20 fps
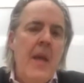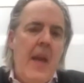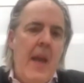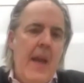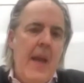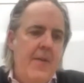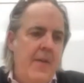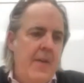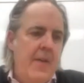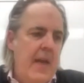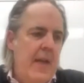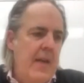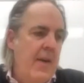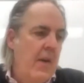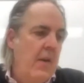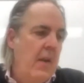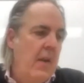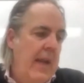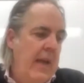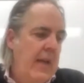in
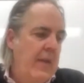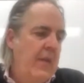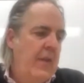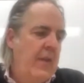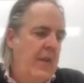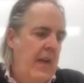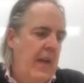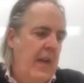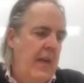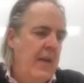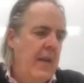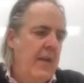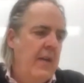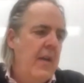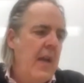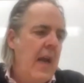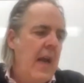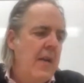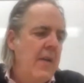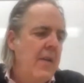our late seed.
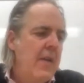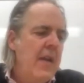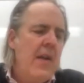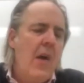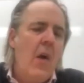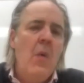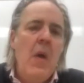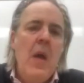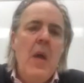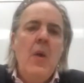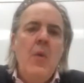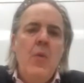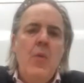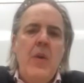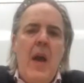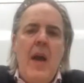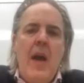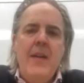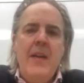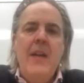And you know,
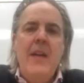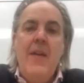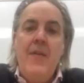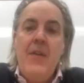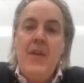I did have a